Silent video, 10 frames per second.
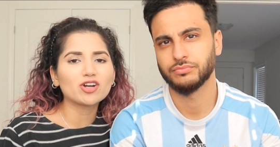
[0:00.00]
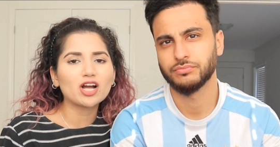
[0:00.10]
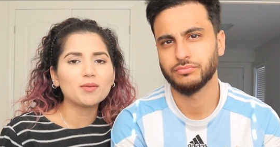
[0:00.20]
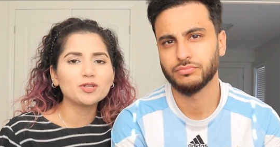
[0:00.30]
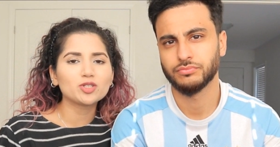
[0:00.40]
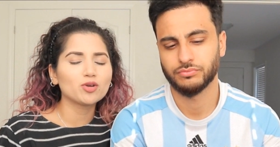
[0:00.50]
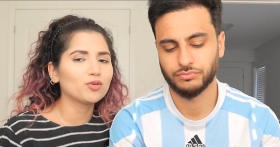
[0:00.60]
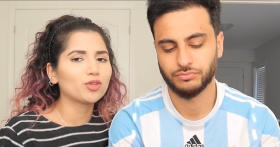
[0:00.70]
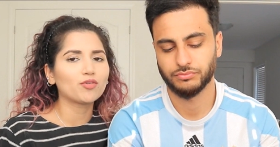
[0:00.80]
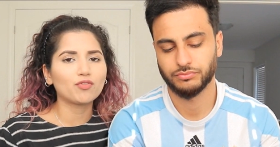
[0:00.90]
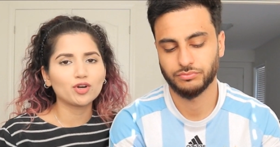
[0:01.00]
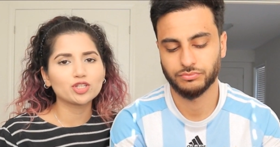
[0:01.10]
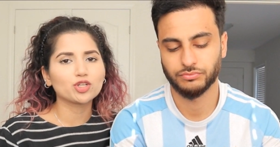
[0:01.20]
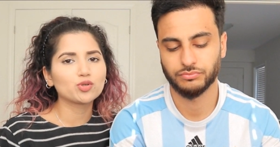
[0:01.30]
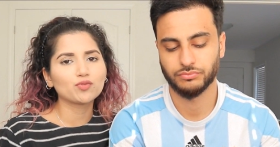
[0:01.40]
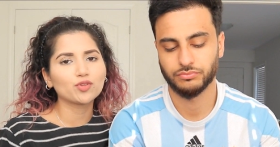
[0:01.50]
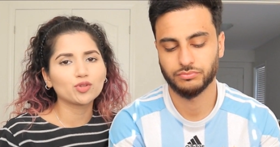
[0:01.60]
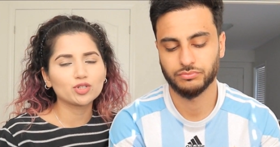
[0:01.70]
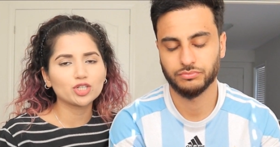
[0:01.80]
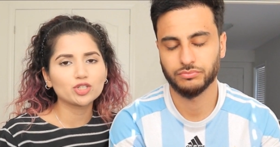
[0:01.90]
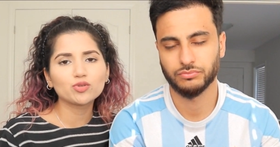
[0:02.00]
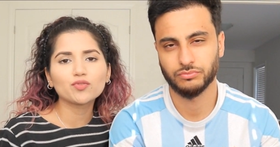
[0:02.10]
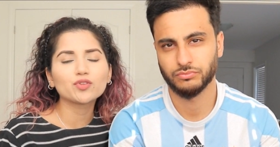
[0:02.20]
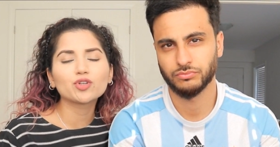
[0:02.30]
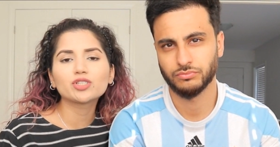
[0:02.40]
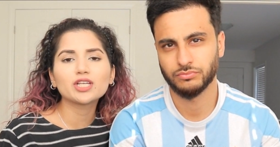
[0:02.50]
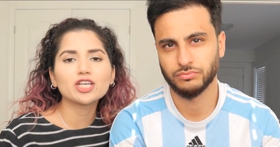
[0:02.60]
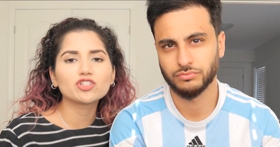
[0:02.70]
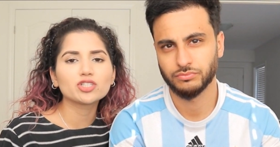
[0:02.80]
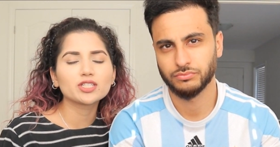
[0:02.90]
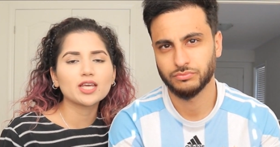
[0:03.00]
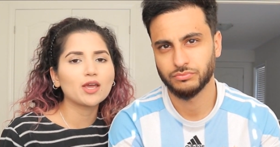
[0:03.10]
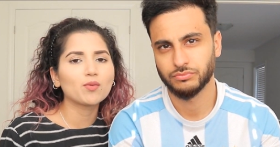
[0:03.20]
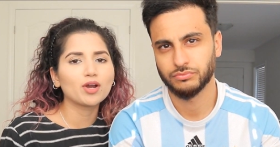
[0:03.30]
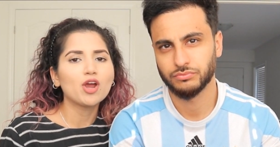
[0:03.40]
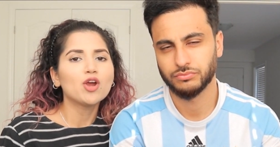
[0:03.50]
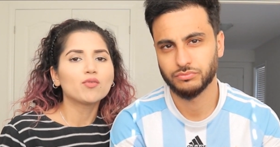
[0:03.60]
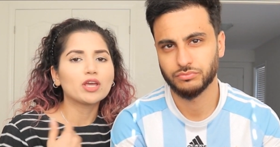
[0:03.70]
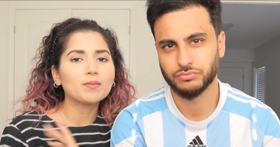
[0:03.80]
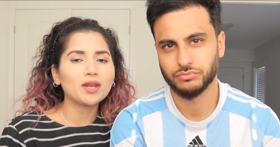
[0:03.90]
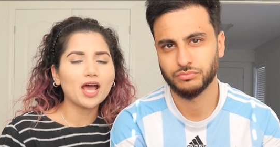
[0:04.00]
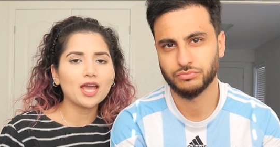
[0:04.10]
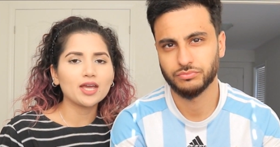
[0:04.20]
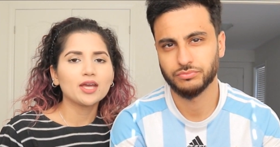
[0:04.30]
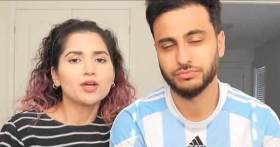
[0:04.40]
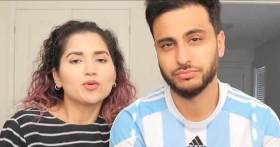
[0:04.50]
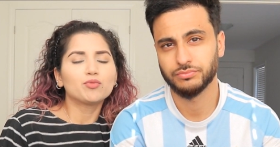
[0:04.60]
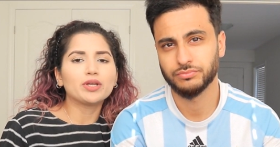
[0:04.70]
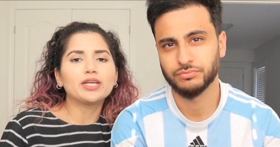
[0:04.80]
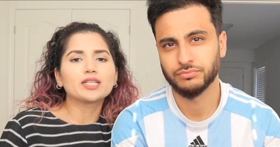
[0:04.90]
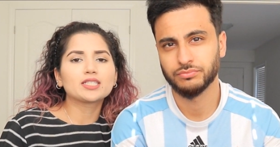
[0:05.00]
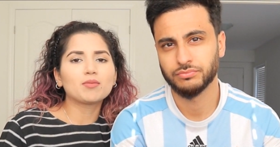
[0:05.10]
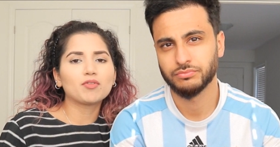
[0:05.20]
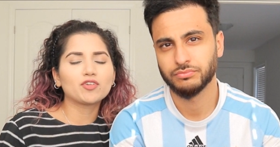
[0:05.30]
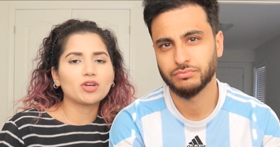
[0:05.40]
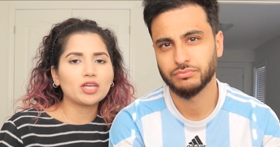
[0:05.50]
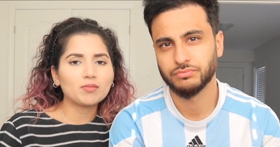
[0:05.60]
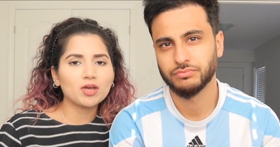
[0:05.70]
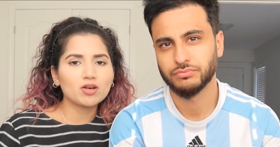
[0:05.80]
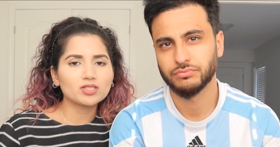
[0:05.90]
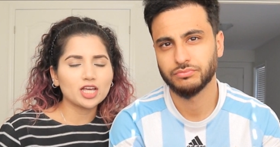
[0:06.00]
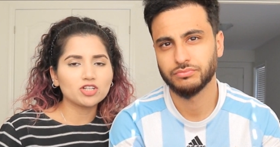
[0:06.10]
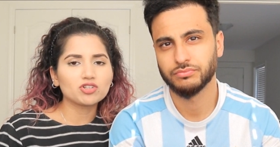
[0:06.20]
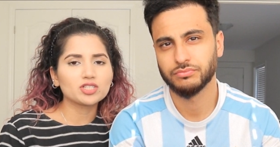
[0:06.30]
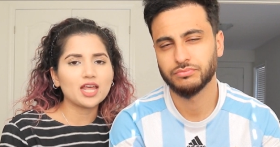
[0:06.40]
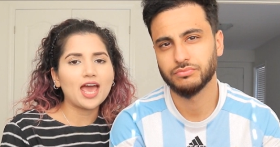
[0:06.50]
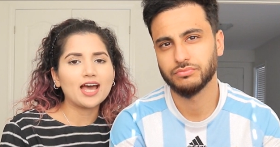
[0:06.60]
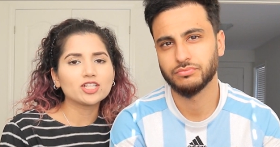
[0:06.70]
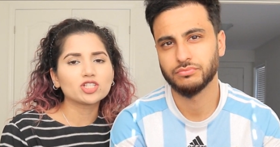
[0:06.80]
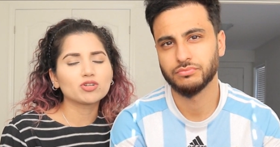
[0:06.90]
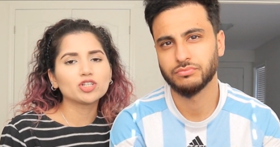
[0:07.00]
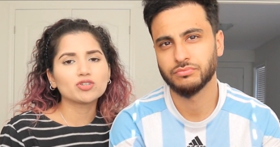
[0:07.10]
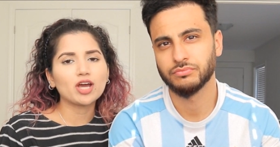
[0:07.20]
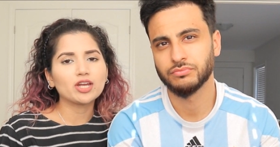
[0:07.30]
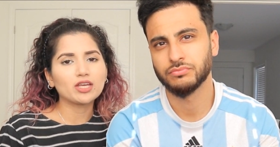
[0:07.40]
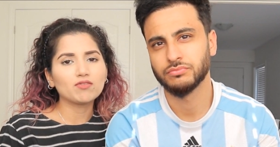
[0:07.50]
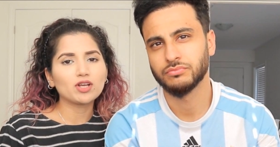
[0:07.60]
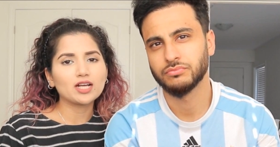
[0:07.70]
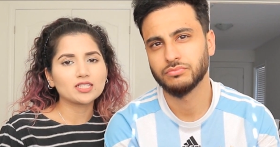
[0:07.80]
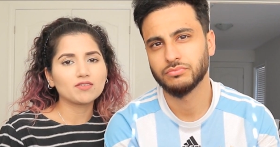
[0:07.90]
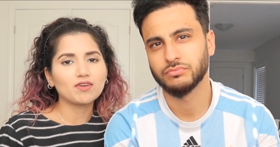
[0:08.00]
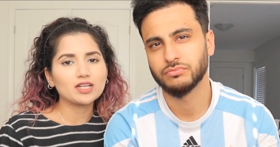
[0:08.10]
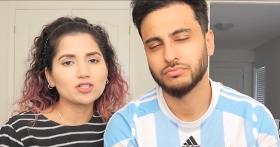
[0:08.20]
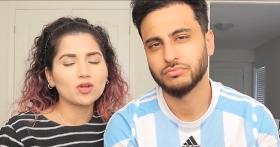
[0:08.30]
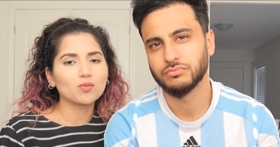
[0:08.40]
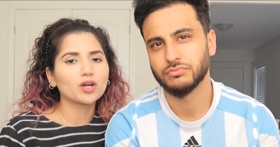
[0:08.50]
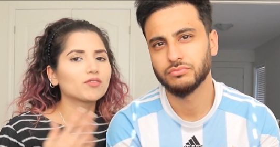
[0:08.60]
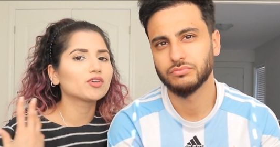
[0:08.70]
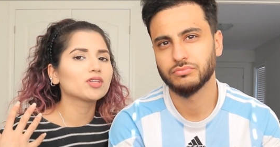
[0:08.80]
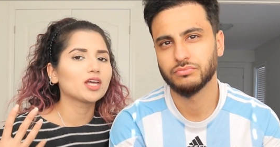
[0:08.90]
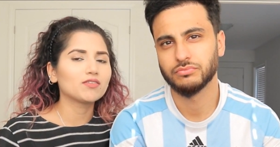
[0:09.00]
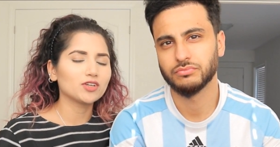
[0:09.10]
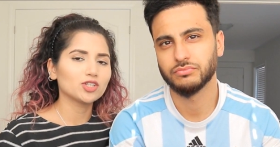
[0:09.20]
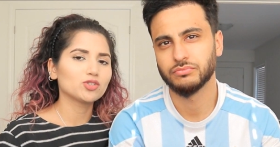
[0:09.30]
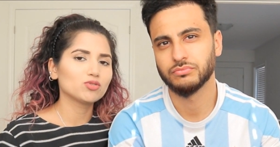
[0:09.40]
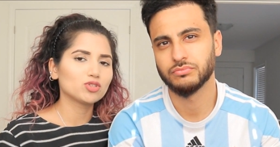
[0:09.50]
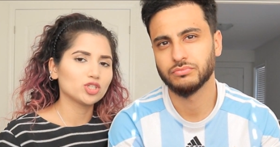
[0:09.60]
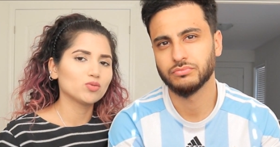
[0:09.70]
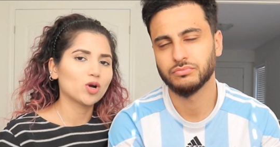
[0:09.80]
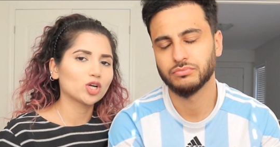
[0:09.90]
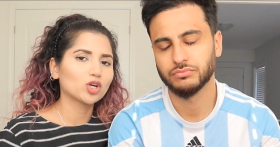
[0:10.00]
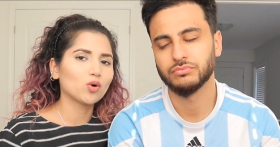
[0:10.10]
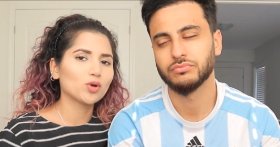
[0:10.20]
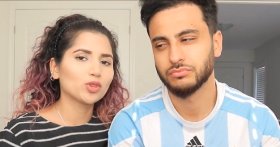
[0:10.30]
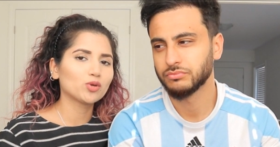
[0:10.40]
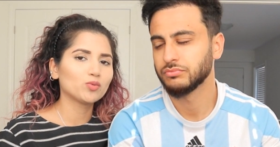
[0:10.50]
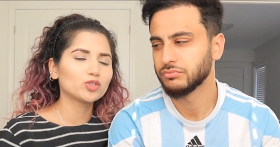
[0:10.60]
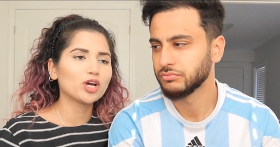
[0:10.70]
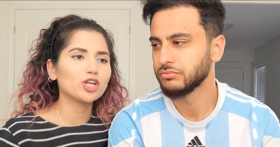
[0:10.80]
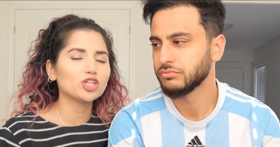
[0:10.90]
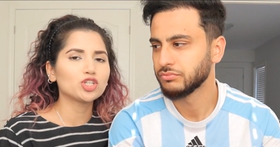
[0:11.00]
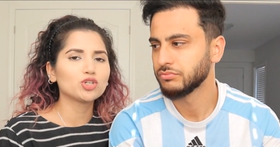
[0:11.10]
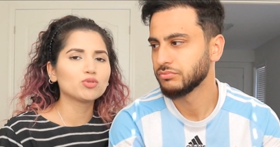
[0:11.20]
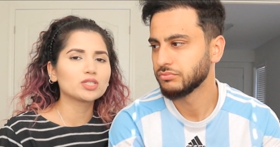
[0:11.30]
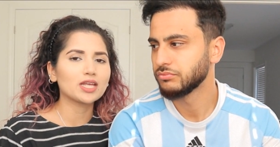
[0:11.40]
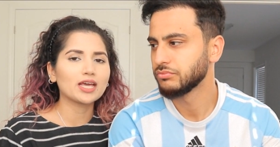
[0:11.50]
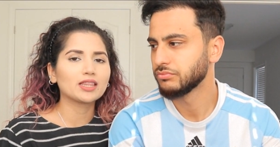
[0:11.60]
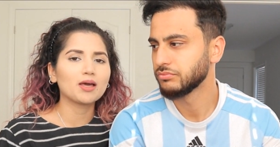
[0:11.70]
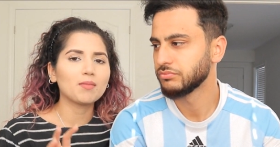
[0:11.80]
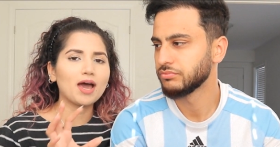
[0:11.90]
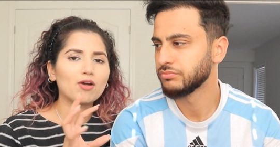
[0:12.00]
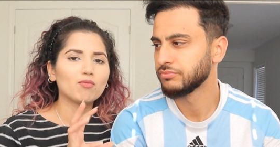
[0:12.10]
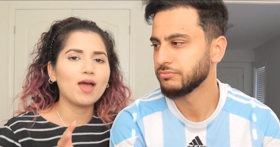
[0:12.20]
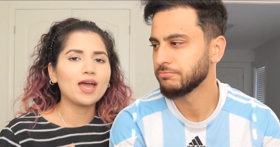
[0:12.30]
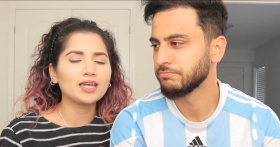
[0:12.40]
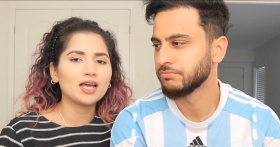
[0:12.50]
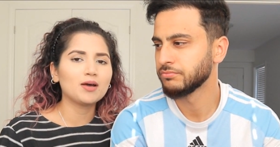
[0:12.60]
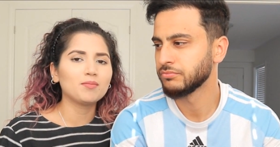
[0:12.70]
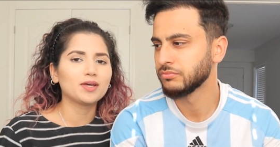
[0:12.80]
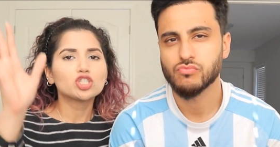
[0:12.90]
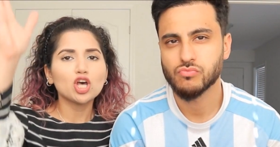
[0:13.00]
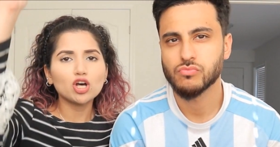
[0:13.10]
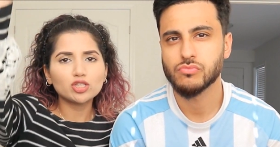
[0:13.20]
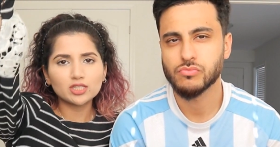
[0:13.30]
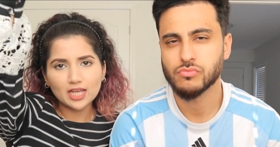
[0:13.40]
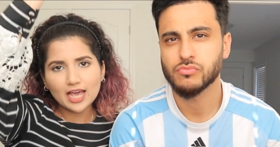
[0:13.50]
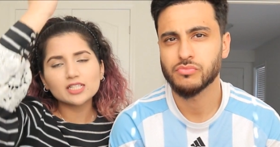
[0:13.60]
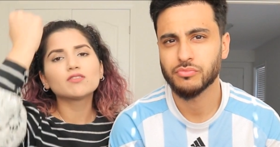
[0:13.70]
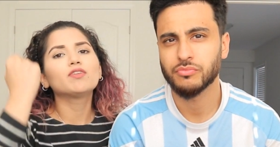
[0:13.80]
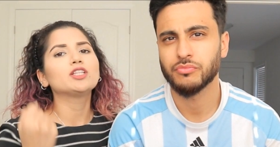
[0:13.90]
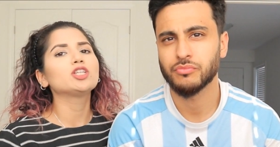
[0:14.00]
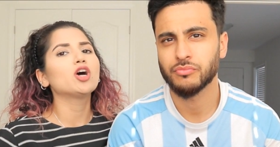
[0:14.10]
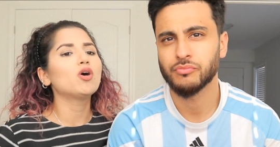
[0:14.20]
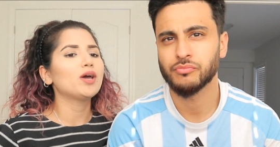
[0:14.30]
Speaker 1: that are coming to their first Truthful Thursday, Truthful Thursday is just a day where Raheem and I read some of your emails and just answer and try to give you guys advice on whatever life issues you are going through. We try to choose like them at random. But so today's video